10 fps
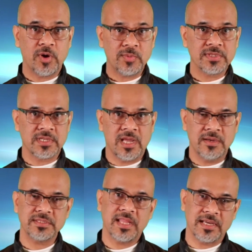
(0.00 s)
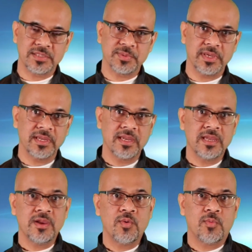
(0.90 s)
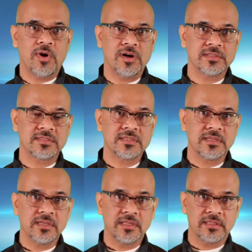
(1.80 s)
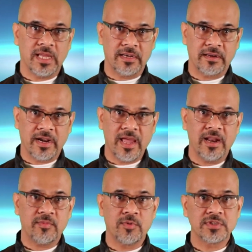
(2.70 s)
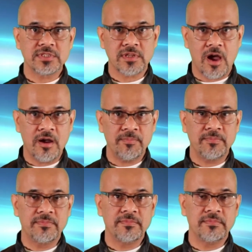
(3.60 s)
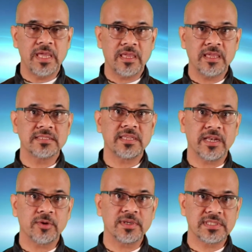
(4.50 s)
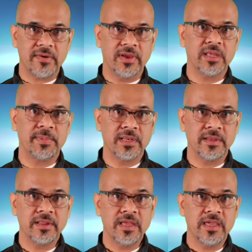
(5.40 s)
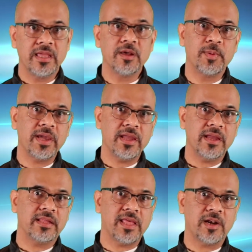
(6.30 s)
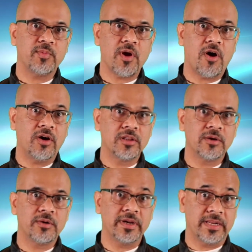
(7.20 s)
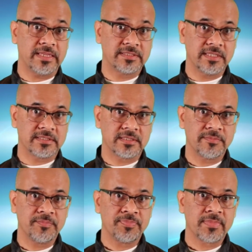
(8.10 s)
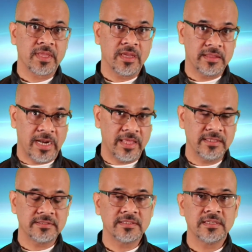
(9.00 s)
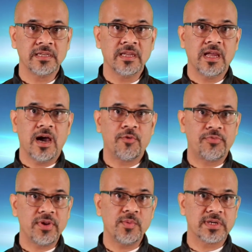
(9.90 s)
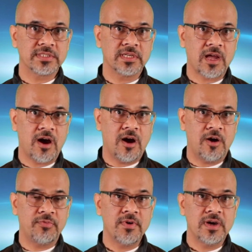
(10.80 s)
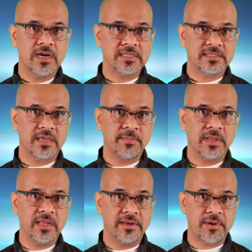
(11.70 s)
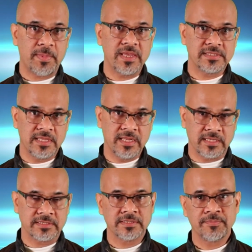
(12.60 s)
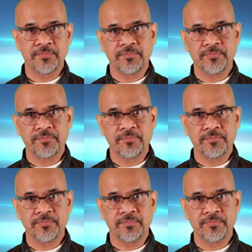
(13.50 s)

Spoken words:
what was announced last week was that Red Hat would stop making CentOS available in a way that we all know it exists. That is, a free version of a stable enterprise Linux.